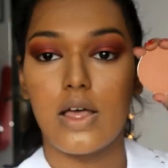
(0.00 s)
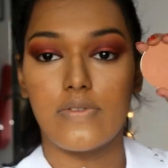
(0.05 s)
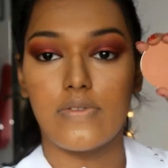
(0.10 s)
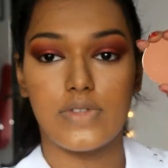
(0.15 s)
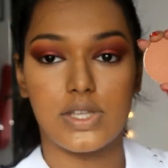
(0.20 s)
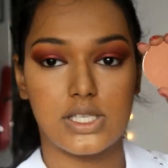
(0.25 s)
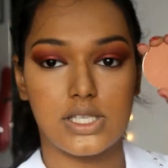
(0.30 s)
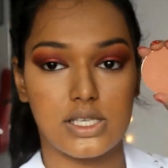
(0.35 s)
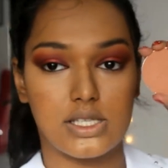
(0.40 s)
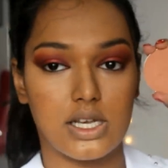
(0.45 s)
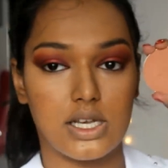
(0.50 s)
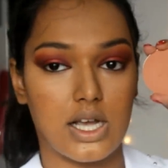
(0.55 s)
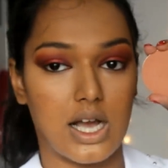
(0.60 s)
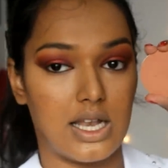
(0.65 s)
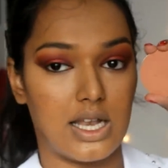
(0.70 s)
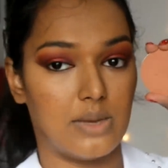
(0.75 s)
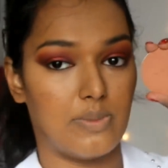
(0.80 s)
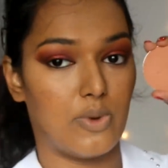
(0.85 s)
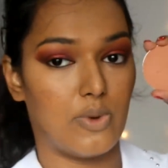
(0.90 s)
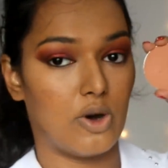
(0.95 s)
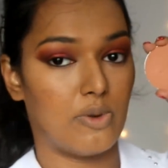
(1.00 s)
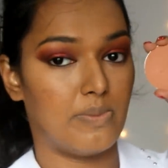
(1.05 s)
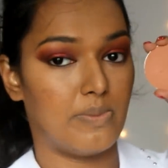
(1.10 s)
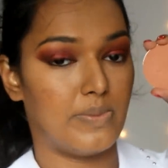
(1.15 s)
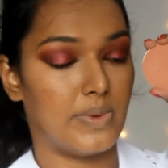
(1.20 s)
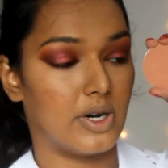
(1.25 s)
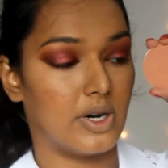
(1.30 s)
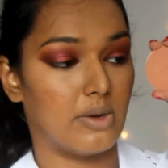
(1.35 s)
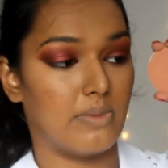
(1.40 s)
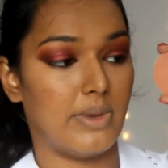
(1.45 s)
This is the
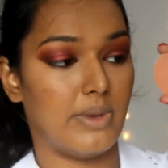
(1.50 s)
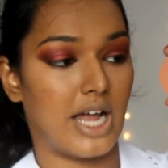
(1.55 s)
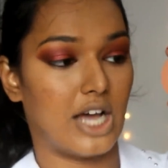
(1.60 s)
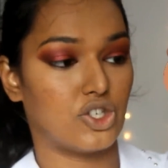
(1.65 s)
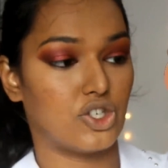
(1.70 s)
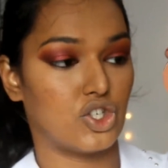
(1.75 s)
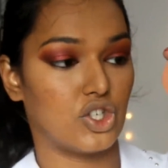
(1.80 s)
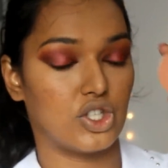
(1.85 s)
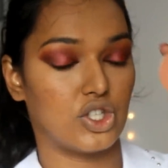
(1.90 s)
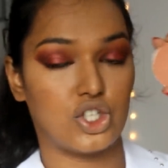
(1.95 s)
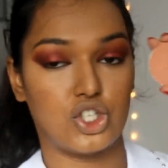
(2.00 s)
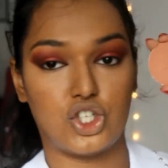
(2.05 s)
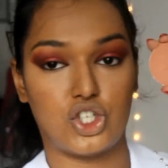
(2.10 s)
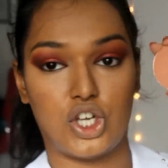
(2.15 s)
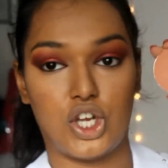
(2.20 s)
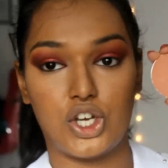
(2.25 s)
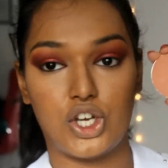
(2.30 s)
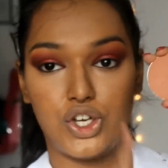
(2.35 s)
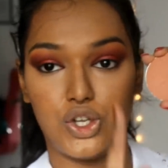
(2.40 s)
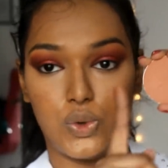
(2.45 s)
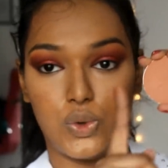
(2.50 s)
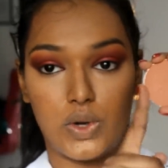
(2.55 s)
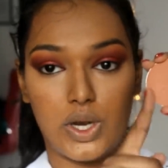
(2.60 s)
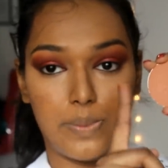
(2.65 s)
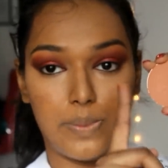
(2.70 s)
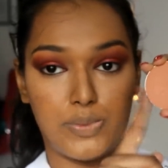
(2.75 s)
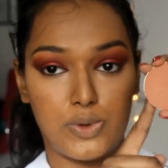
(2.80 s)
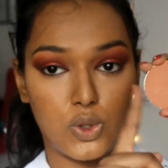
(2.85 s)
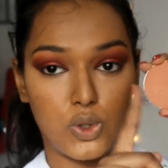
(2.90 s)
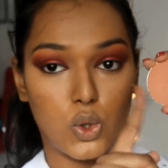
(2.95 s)
ColourPop blush in the shade
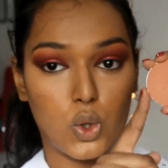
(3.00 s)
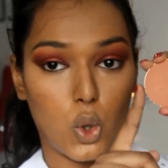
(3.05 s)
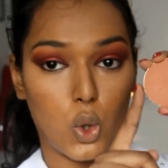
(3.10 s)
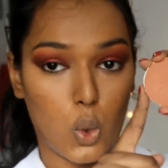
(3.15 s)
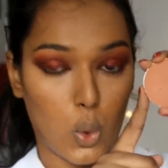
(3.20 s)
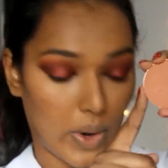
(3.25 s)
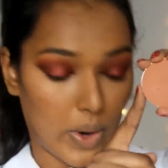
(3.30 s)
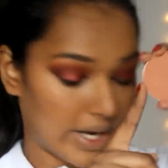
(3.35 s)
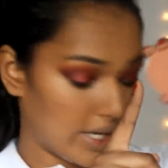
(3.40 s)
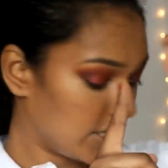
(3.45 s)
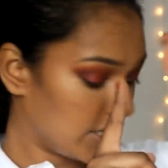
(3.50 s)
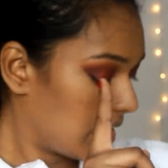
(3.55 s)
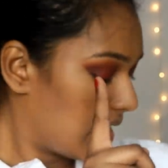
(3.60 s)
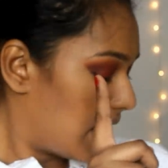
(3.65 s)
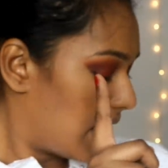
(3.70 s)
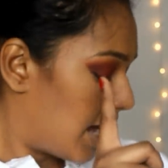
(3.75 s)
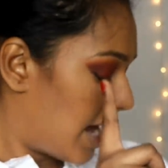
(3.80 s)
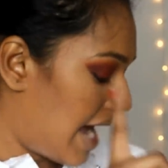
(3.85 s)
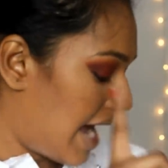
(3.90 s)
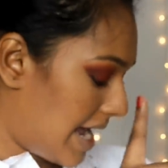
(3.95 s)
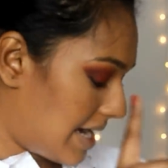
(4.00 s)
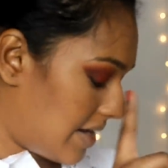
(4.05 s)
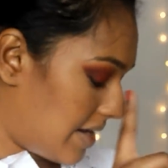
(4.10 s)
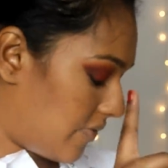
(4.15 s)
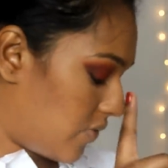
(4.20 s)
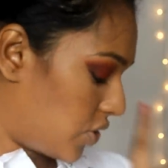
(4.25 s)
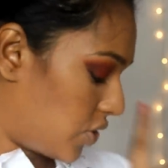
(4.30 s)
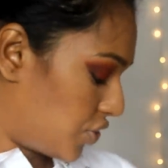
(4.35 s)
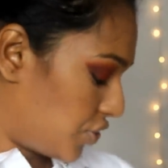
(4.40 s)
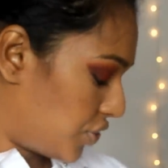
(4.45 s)
Tulip to Quit, and
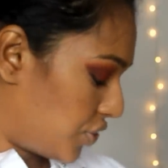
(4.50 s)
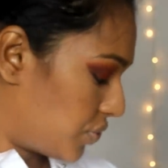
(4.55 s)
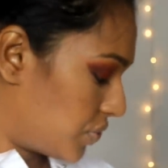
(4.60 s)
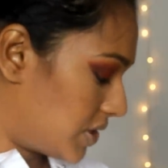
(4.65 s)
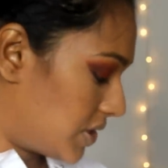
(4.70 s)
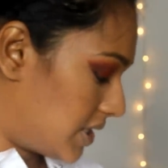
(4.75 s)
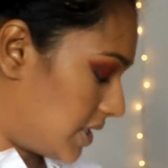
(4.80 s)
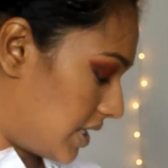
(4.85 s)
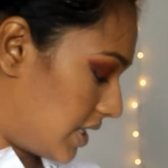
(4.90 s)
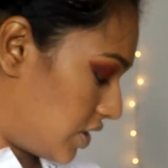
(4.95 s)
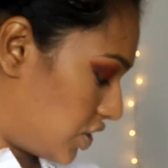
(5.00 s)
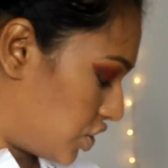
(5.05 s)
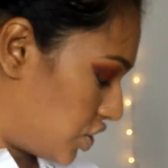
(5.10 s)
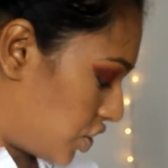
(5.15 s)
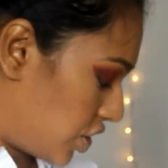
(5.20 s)
I want to use this